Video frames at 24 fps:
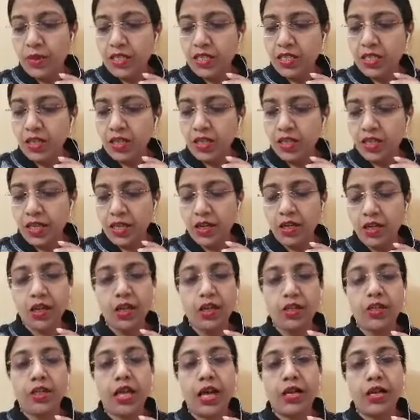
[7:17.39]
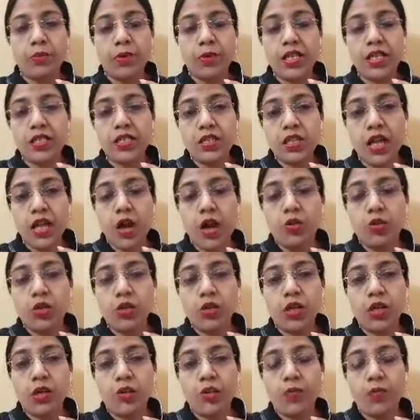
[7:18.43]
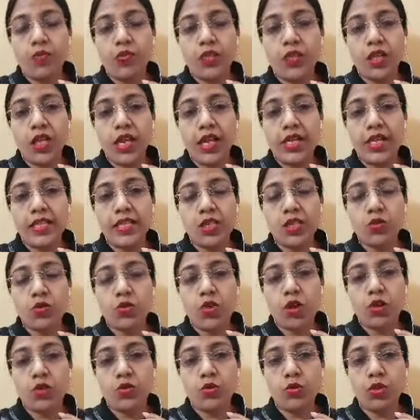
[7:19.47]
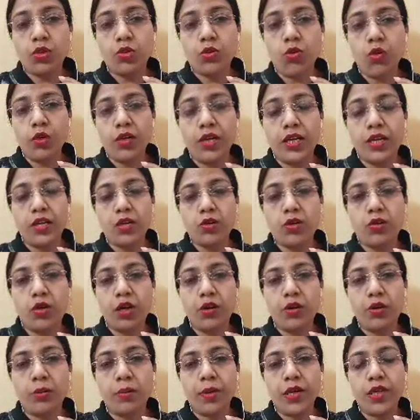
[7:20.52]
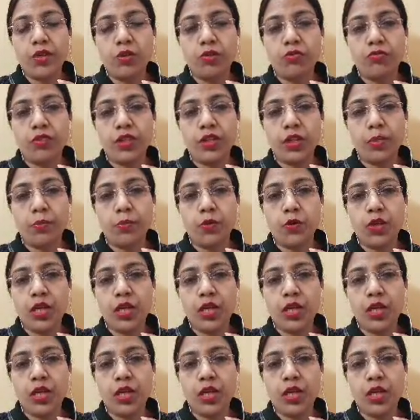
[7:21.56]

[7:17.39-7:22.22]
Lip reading: Singh, that means now the case has gone to the court, it has not remained with the police,